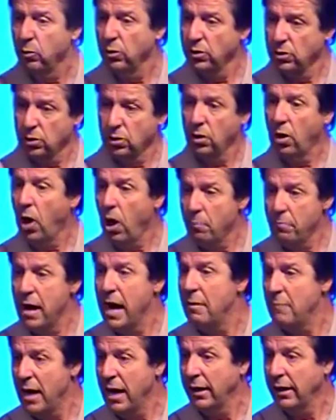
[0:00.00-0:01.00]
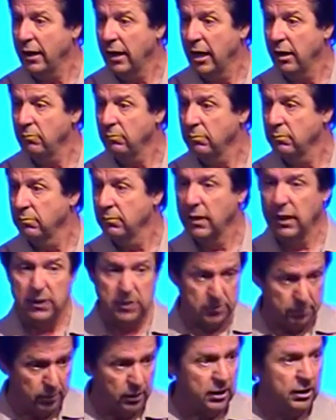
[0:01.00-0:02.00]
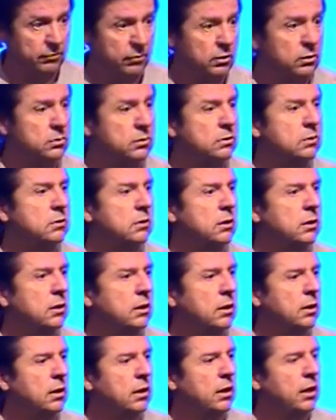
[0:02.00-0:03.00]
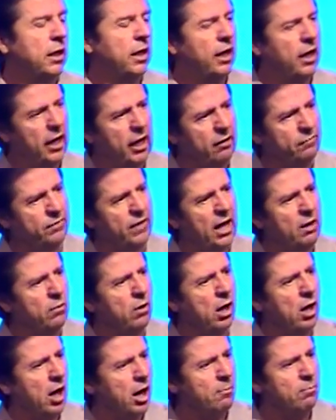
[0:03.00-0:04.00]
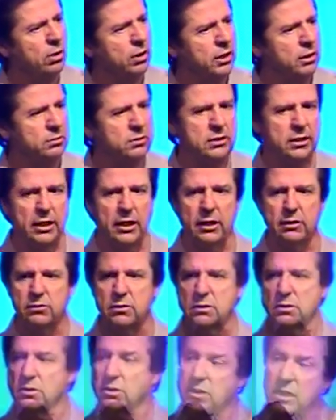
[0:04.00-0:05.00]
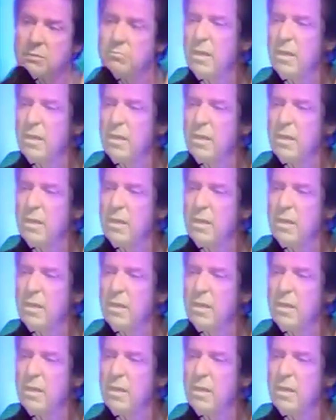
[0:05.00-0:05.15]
which are called by my name, that's believers, if they will humble themselves and seek